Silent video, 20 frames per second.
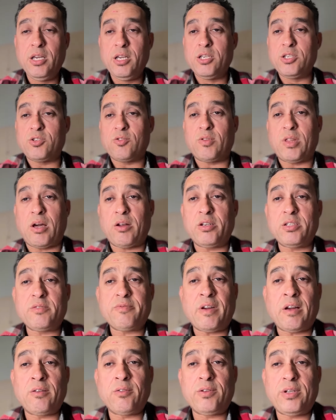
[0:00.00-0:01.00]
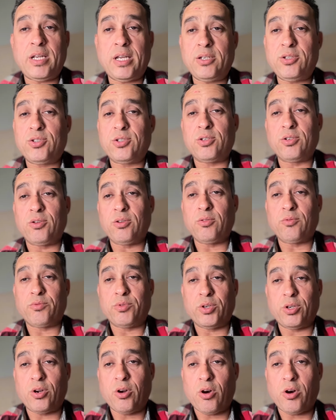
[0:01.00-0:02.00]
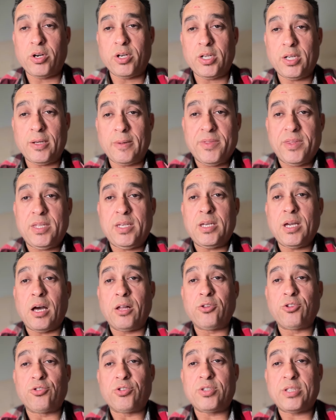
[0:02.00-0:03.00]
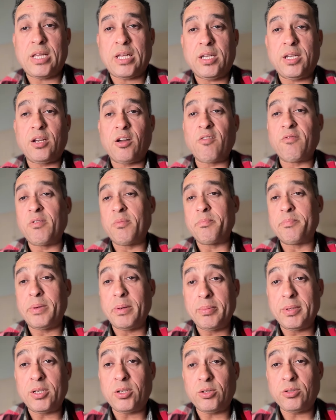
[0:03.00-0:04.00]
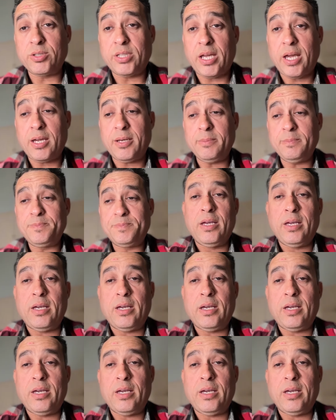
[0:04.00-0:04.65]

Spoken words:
So that is foundational regarding the understanding of a biblical day.